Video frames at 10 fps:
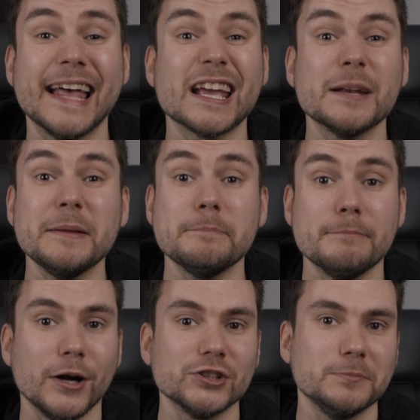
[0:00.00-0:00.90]
they're gonna be
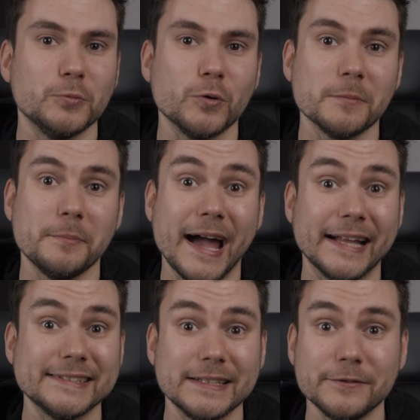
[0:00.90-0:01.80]
much more
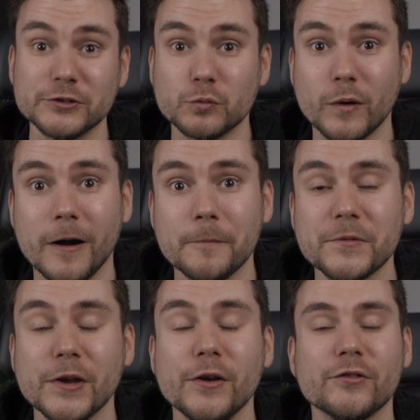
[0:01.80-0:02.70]
competitive as well.
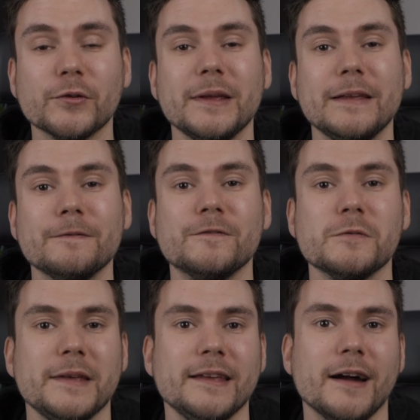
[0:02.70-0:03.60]
So even for
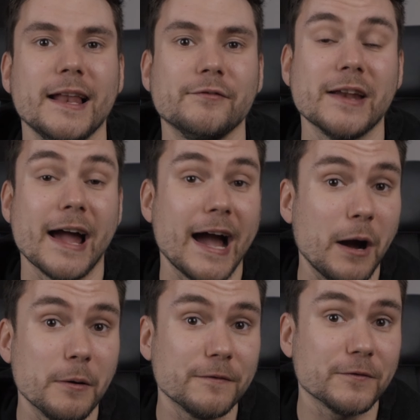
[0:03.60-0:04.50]
me, I live an hour